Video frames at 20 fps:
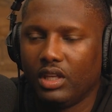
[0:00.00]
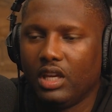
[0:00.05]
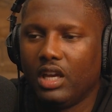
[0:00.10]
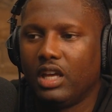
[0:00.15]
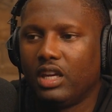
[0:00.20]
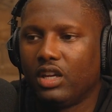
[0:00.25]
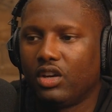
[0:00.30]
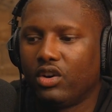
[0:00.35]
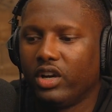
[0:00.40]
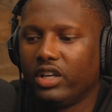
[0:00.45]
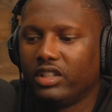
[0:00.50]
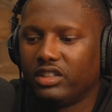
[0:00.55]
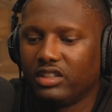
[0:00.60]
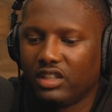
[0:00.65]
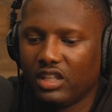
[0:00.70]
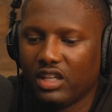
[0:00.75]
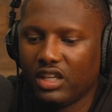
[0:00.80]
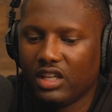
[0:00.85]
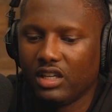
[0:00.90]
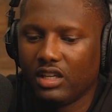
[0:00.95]
Yeah, and the crazy
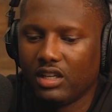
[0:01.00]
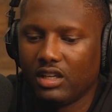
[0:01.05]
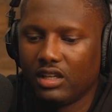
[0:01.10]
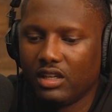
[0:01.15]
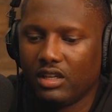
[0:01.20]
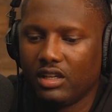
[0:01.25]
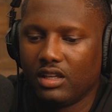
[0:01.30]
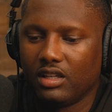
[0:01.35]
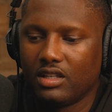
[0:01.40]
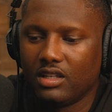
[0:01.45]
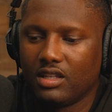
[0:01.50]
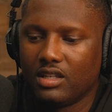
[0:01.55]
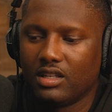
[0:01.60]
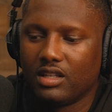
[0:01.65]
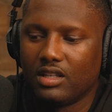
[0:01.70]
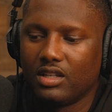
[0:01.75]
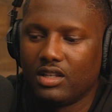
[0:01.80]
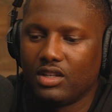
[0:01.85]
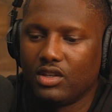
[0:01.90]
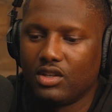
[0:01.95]
thing,
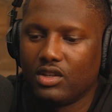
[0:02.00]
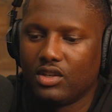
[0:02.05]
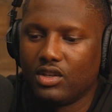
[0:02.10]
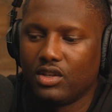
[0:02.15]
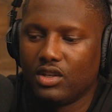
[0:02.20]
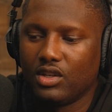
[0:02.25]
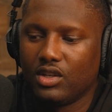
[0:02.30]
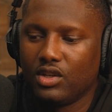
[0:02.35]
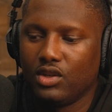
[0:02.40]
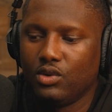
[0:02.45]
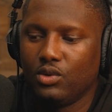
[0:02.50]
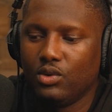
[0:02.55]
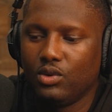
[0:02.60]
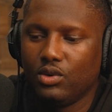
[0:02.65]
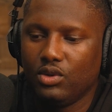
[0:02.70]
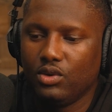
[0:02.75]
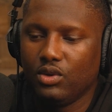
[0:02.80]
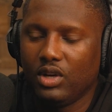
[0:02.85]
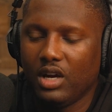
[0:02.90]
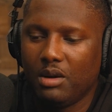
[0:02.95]

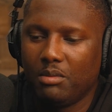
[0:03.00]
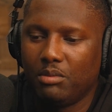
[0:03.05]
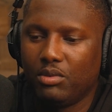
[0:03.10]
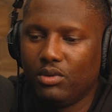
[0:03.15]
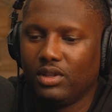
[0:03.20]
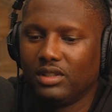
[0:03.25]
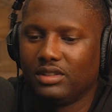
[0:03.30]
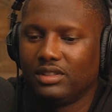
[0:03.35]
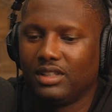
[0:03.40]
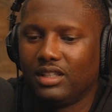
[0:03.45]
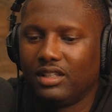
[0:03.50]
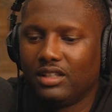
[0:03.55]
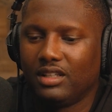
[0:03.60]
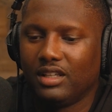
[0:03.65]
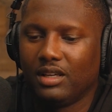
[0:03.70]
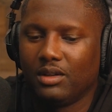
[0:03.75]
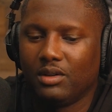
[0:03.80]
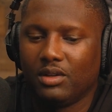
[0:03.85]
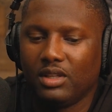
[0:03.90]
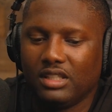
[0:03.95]
you got boys that are
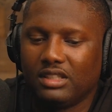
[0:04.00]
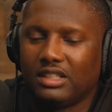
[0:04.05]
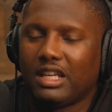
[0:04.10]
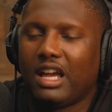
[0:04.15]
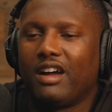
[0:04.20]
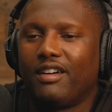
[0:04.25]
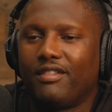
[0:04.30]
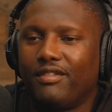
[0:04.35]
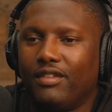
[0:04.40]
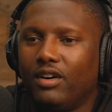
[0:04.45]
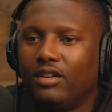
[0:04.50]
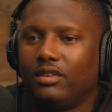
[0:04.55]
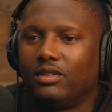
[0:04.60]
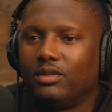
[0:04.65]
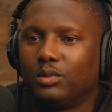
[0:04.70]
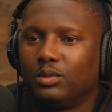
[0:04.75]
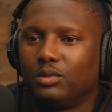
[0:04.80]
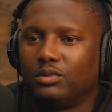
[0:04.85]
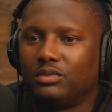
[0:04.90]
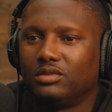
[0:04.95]
that. It's our fault.
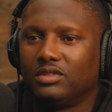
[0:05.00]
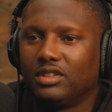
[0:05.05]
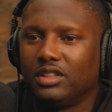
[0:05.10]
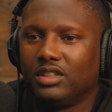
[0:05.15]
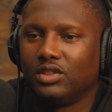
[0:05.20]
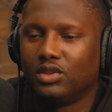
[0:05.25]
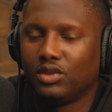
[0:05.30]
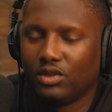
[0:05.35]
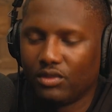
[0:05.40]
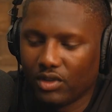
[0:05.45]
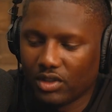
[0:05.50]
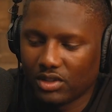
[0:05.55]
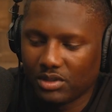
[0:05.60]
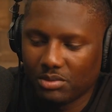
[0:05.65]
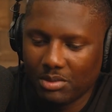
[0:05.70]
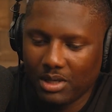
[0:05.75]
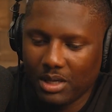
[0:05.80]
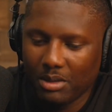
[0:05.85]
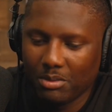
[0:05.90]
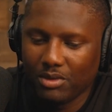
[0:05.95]
It's University of
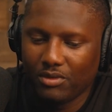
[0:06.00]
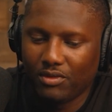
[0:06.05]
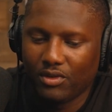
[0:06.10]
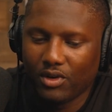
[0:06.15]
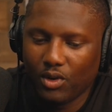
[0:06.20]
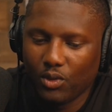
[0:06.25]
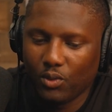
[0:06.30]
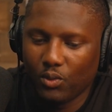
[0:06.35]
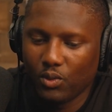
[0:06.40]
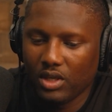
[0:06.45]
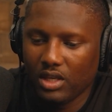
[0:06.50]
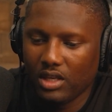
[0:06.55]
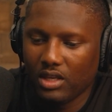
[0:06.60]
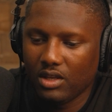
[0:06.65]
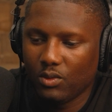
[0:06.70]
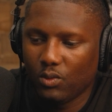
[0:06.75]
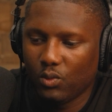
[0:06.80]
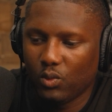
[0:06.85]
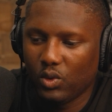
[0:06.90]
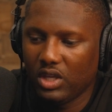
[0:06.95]
Miami fault.
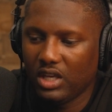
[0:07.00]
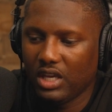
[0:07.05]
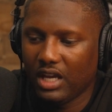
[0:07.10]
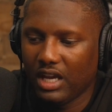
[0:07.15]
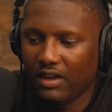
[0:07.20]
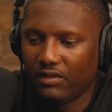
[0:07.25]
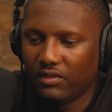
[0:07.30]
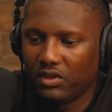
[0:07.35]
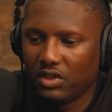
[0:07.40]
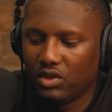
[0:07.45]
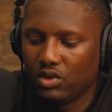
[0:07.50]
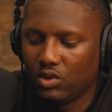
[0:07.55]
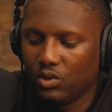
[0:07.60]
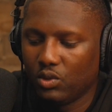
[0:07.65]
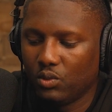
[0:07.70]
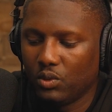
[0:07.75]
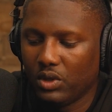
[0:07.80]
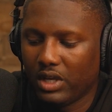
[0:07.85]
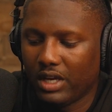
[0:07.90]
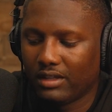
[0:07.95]
We have to do
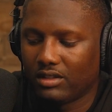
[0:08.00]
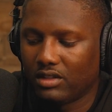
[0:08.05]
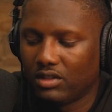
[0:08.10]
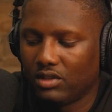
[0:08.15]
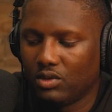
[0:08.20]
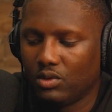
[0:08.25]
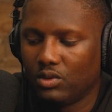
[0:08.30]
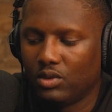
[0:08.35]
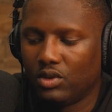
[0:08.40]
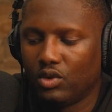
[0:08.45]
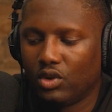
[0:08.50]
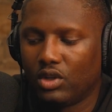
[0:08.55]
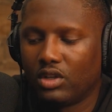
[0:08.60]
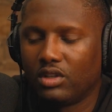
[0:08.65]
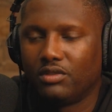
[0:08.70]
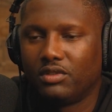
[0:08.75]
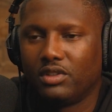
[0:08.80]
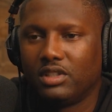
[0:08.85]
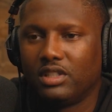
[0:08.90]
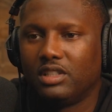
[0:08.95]
what we have to do in order
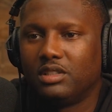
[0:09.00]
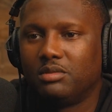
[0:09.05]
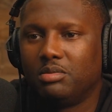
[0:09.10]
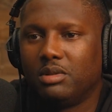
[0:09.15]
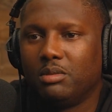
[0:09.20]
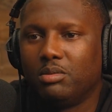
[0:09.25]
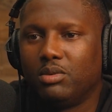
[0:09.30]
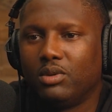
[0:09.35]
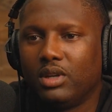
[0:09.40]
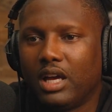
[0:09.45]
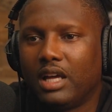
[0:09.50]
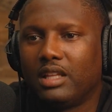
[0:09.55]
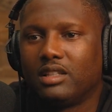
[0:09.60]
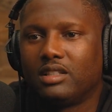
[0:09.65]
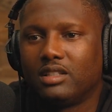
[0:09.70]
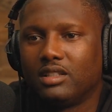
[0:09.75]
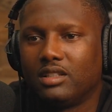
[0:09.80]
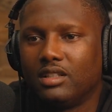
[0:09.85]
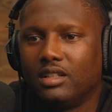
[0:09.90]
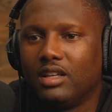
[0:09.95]
for these people not
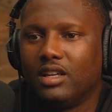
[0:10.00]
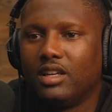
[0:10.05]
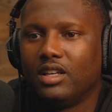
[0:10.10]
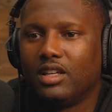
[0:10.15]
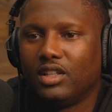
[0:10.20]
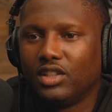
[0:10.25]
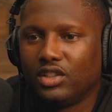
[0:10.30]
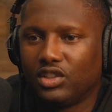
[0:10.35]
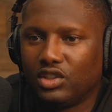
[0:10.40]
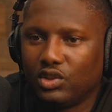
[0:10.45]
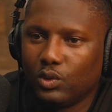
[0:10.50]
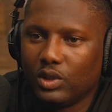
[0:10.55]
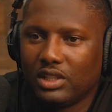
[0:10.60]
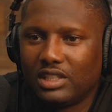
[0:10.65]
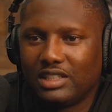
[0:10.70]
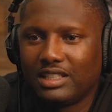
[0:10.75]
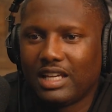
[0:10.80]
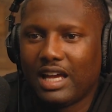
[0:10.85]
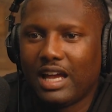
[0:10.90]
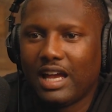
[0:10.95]
to switch
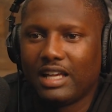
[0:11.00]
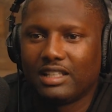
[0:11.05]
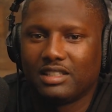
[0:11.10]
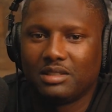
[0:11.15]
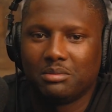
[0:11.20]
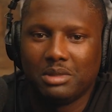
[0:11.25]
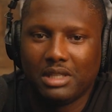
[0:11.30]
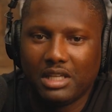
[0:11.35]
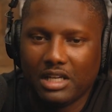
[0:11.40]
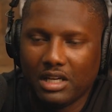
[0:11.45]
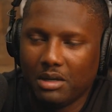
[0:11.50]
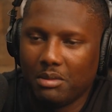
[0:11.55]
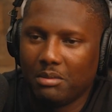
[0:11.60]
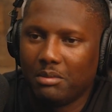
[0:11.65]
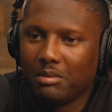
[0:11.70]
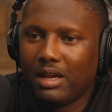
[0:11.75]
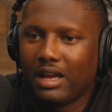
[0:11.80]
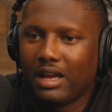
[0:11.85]
sides and become